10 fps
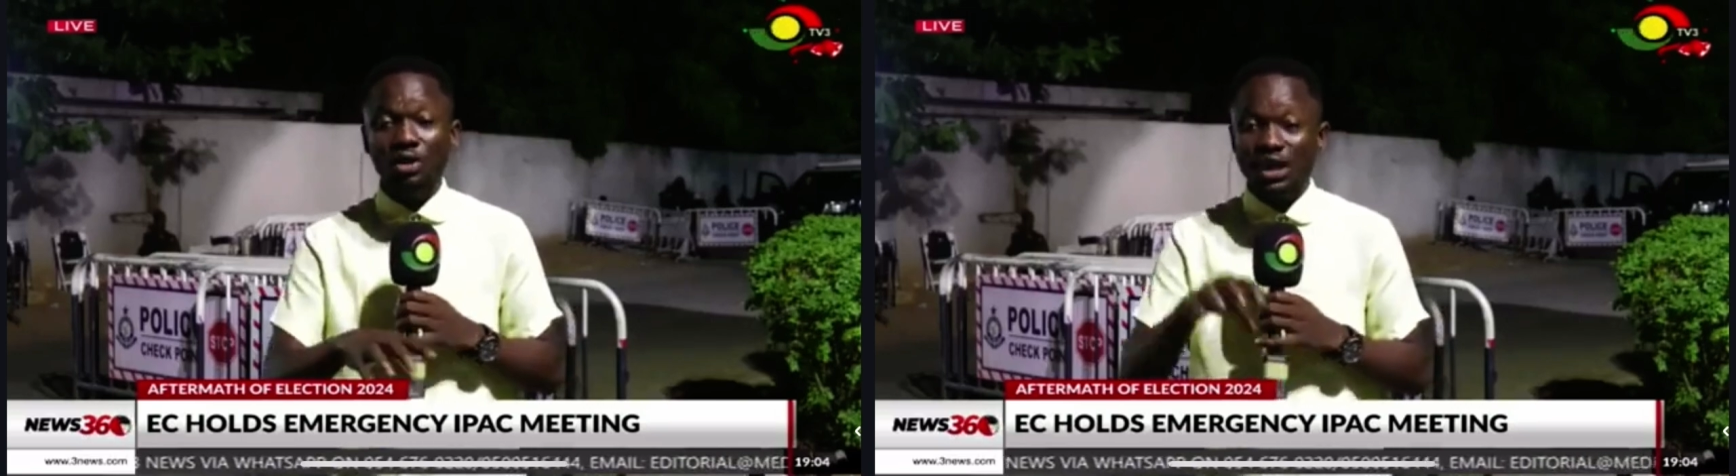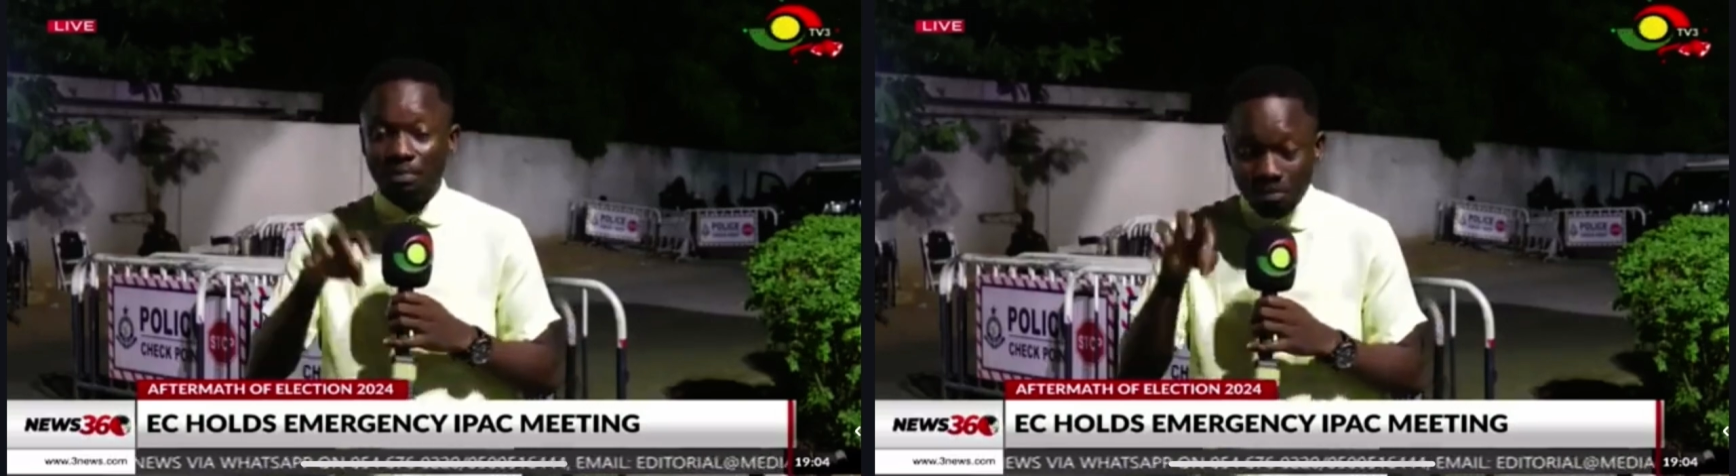or
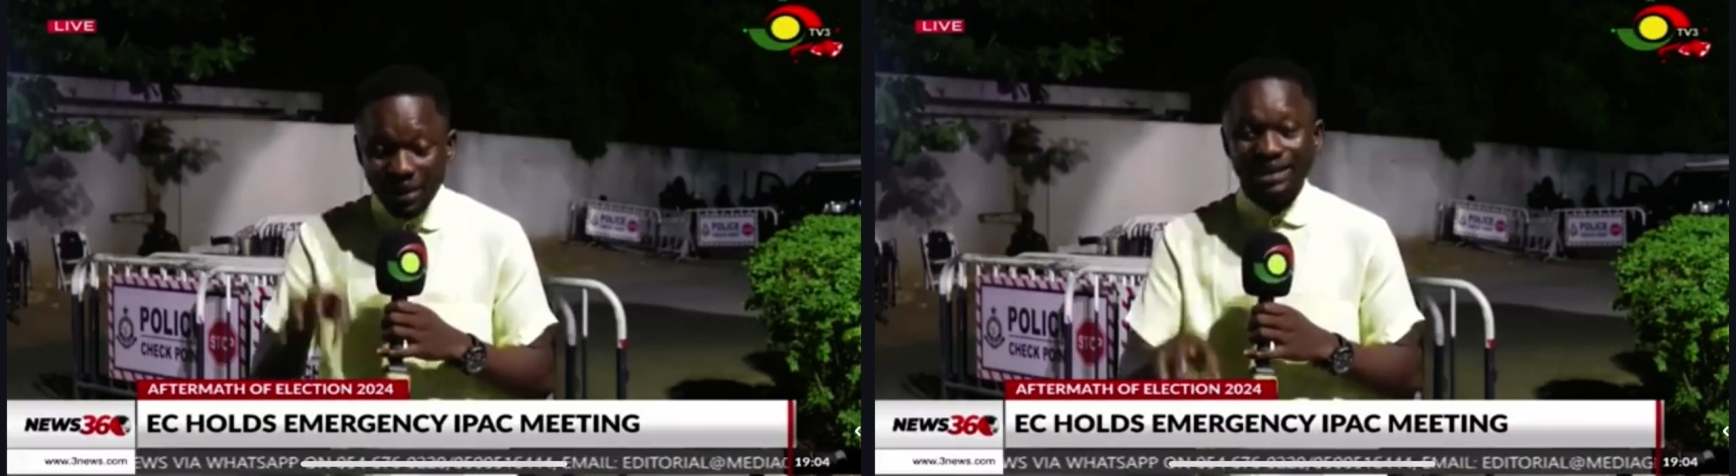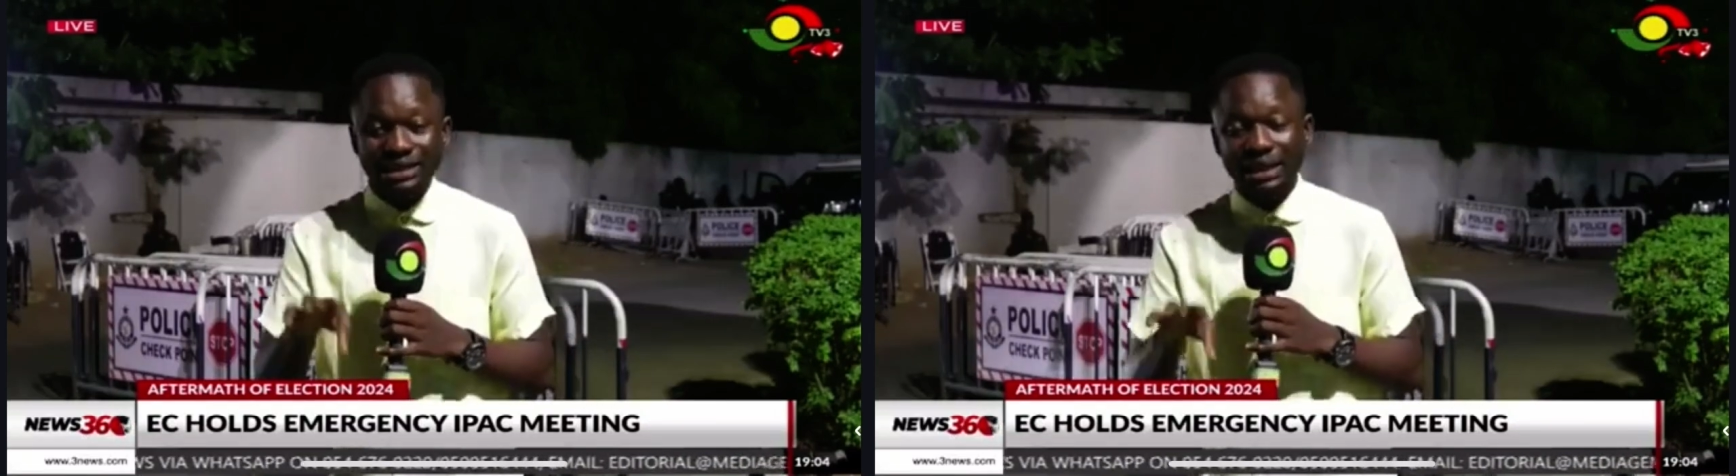the
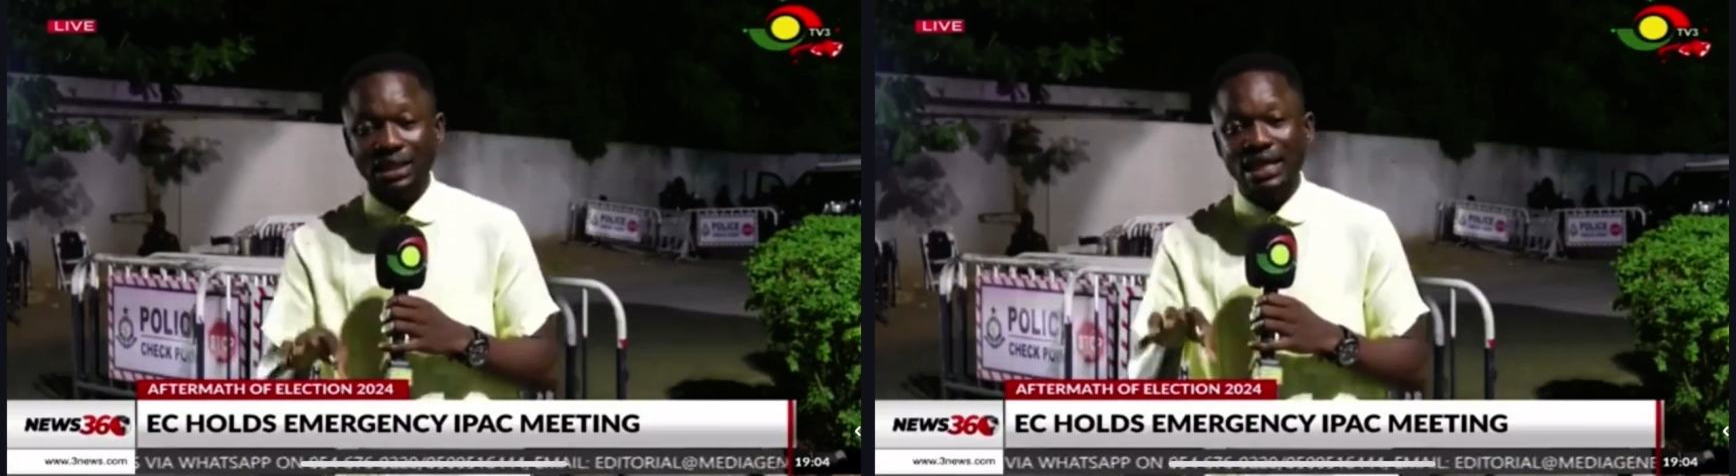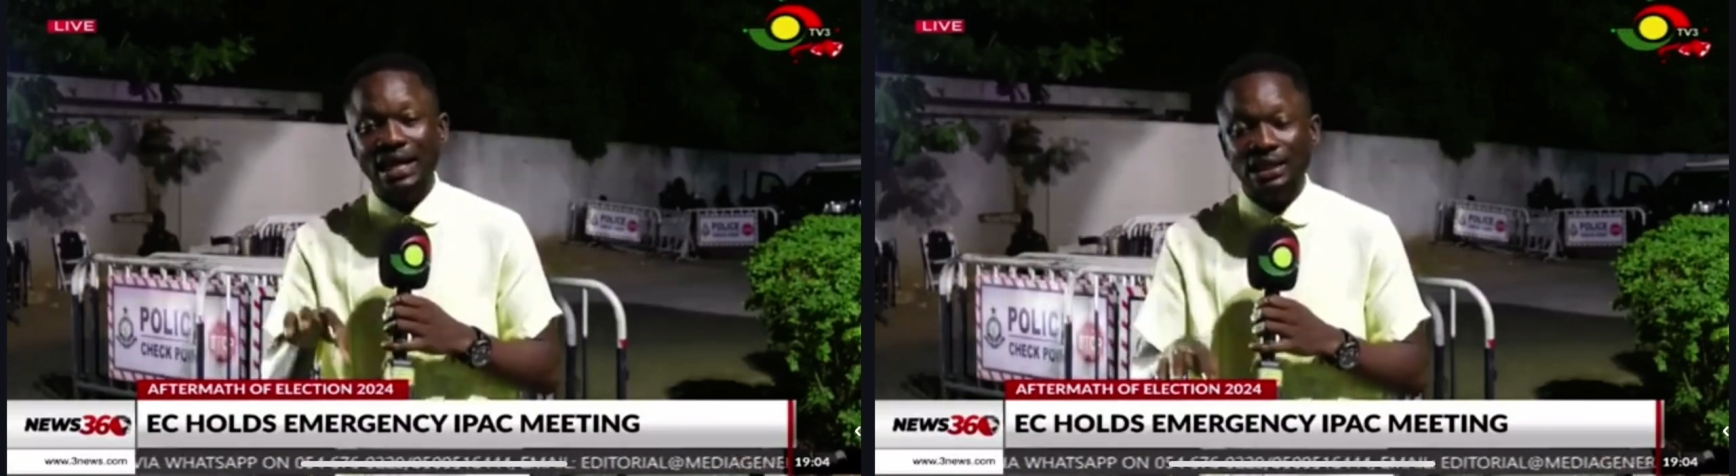big
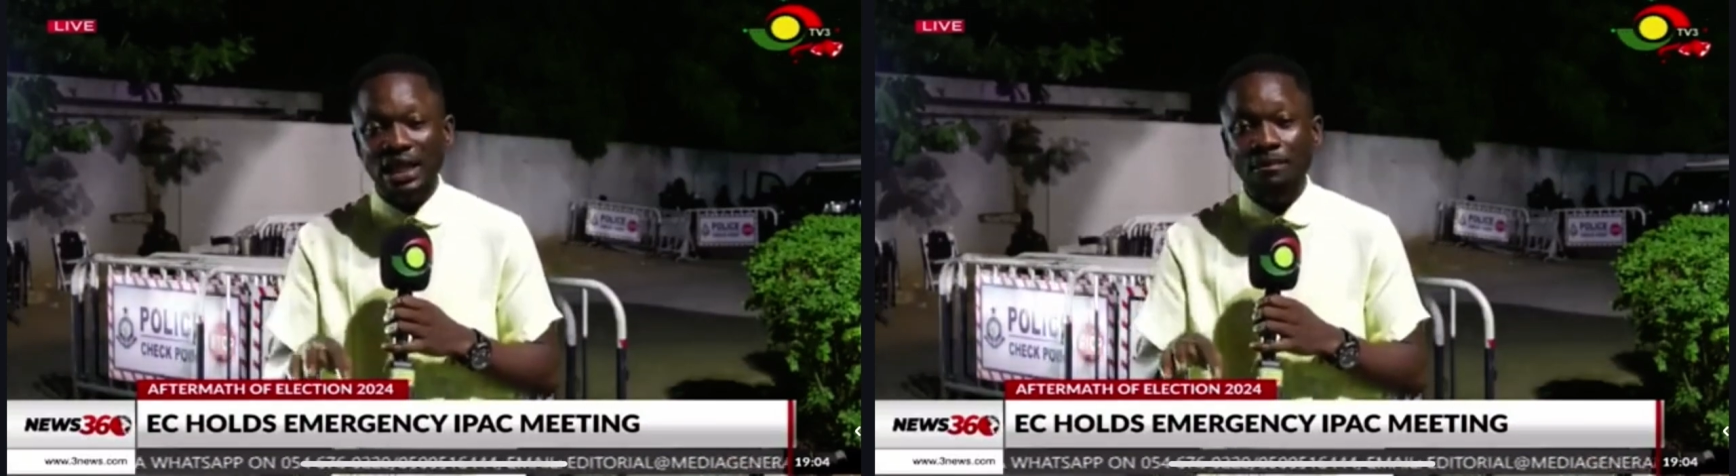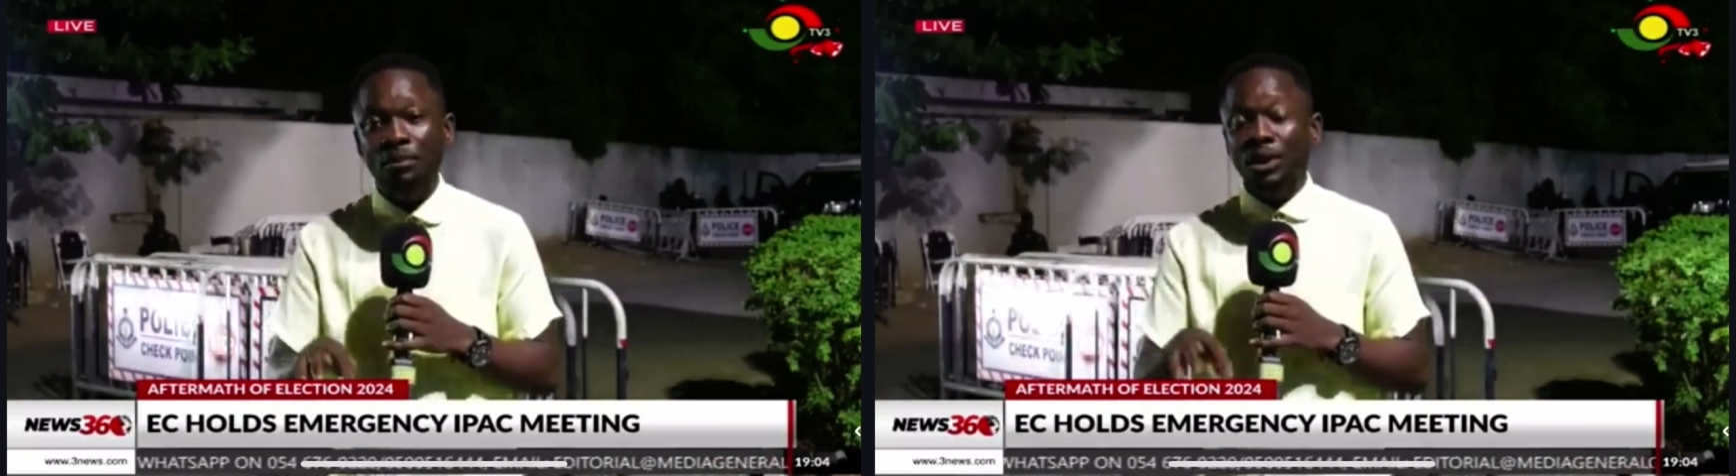ticket
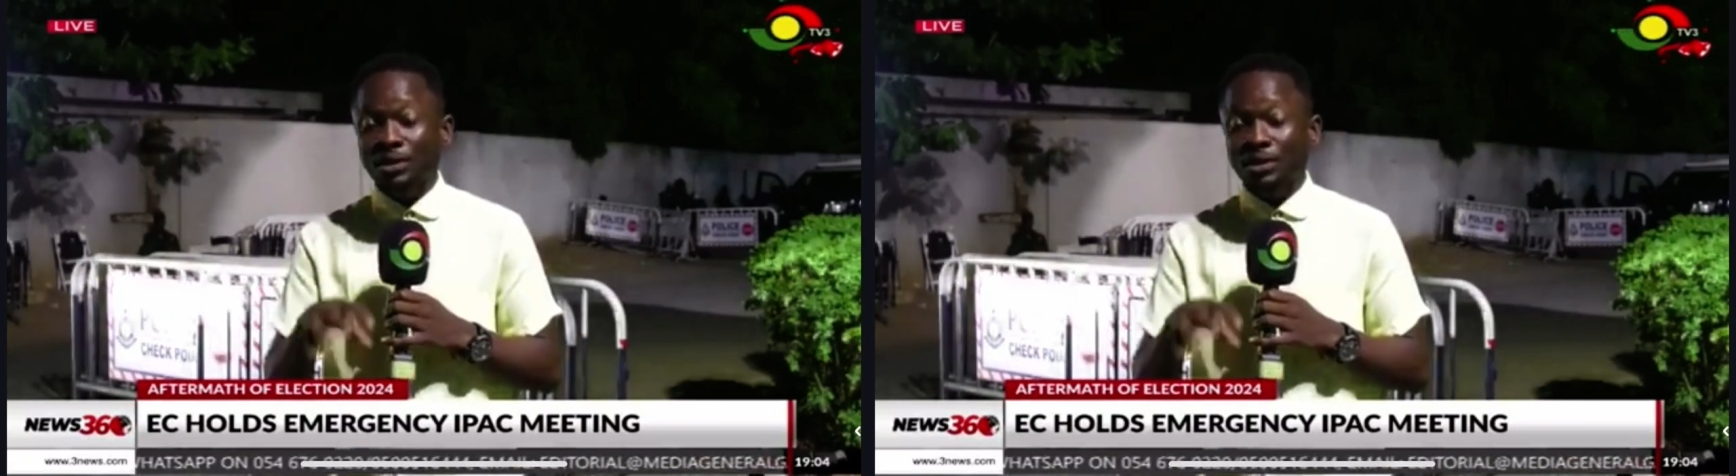item